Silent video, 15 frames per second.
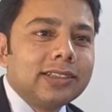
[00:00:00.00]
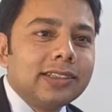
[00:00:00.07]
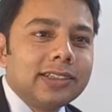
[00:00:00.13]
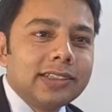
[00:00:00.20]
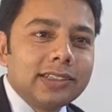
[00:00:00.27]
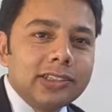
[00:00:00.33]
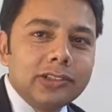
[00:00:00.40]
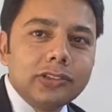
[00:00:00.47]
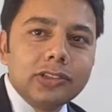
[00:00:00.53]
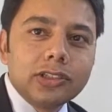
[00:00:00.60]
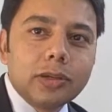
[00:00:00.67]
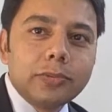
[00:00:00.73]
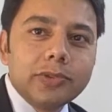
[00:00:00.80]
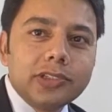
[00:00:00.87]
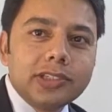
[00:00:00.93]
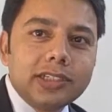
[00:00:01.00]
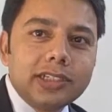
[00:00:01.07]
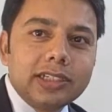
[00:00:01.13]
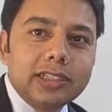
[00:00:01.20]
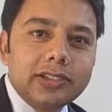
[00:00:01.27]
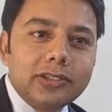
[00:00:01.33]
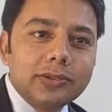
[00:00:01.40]
There's a huge
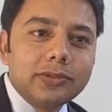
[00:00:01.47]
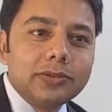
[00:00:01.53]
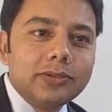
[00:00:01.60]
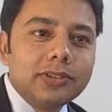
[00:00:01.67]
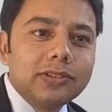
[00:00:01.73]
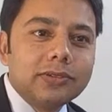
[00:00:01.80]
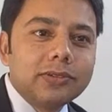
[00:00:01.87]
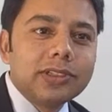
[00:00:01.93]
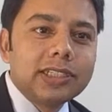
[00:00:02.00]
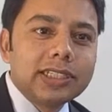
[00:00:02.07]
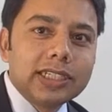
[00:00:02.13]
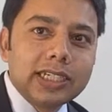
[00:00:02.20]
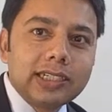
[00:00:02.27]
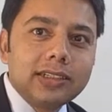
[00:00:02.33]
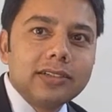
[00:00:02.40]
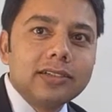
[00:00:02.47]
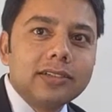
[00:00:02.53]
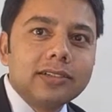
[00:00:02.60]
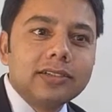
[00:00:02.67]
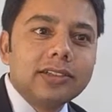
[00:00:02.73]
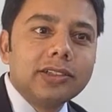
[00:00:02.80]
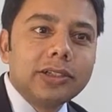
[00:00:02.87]
opportunity to, you know, recycle
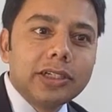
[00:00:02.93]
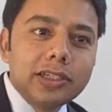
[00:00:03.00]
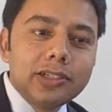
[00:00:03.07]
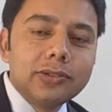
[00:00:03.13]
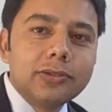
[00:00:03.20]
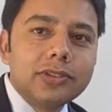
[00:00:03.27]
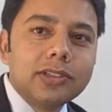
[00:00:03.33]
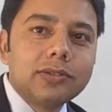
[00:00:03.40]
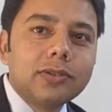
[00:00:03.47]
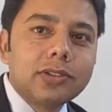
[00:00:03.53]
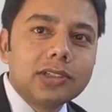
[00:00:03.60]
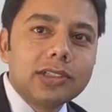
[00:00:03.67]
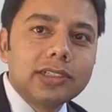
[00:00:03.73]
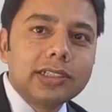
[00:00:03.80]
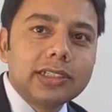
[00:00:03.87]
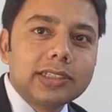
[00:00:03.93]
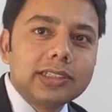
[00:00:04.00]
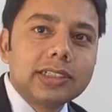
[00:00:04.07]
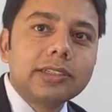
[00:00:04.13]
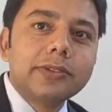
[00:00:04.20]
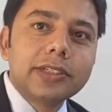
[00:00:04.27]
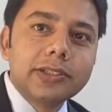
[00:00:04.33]
and reuse the water that is
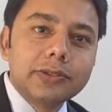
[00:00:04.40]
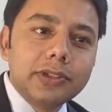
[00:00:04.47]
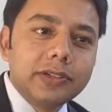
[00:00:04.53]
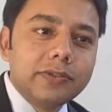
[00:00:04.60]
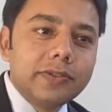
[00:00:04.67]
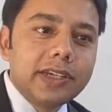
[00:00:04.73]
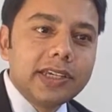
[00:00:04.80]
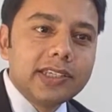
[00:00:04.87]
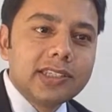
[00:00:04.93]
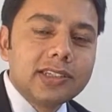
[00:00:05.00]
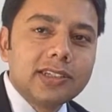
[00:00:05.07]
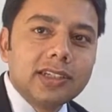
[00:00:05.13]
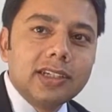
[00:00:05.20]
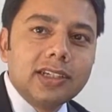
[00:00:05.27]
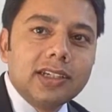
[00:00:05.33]
otherwise going waste.